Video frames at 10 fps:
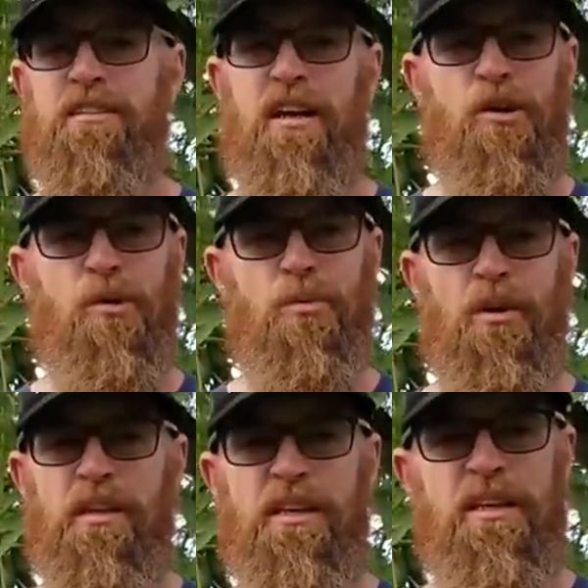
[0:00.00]
like a
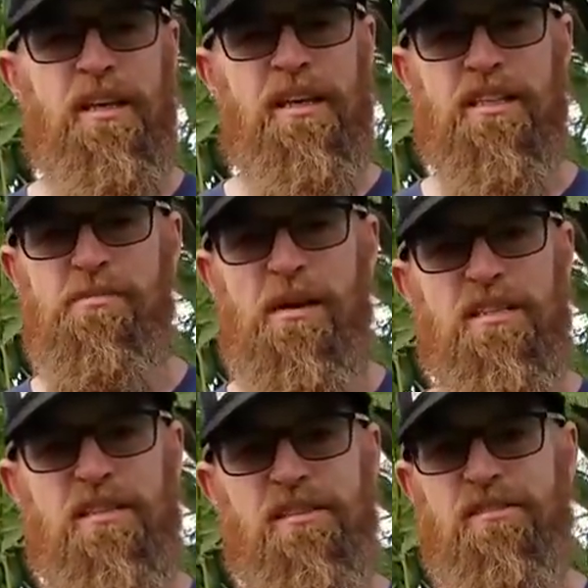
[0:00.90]
really
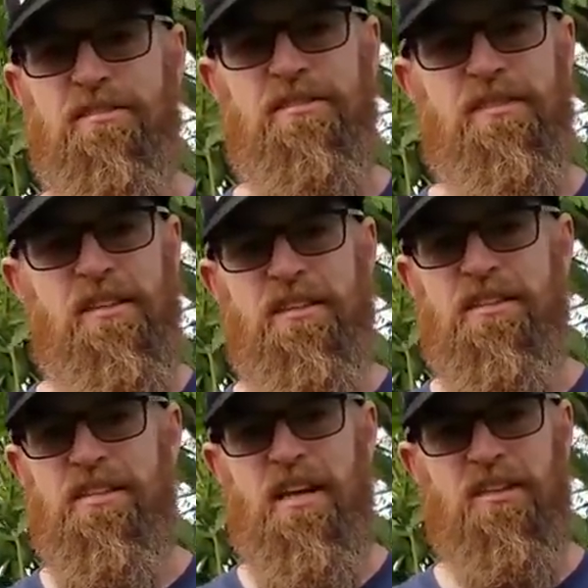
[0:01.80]
inexpensive
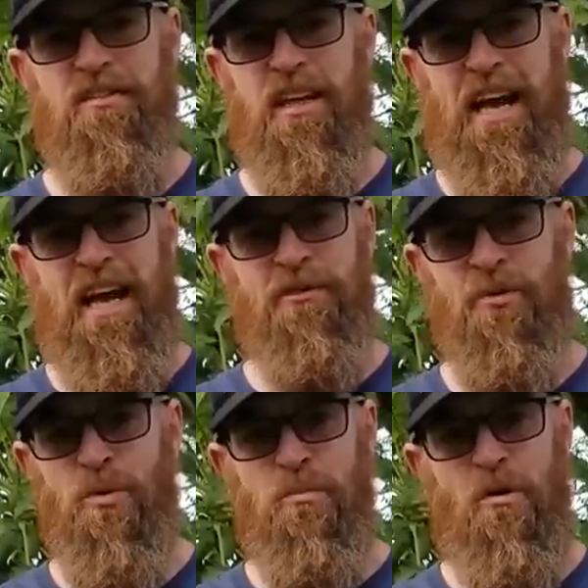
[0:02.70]
set of like
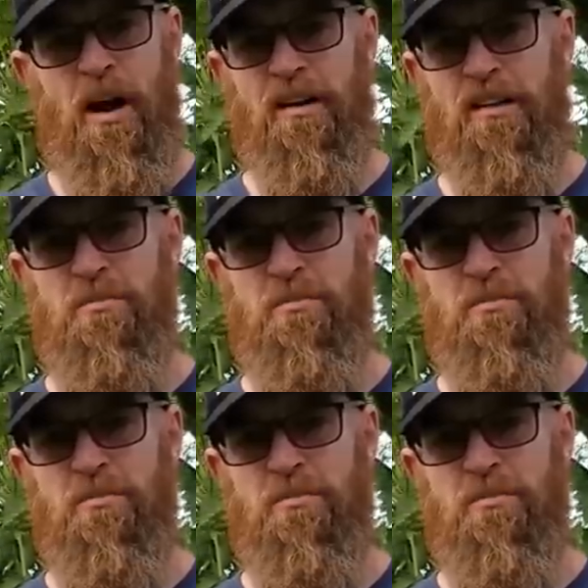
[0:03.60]
outdoor products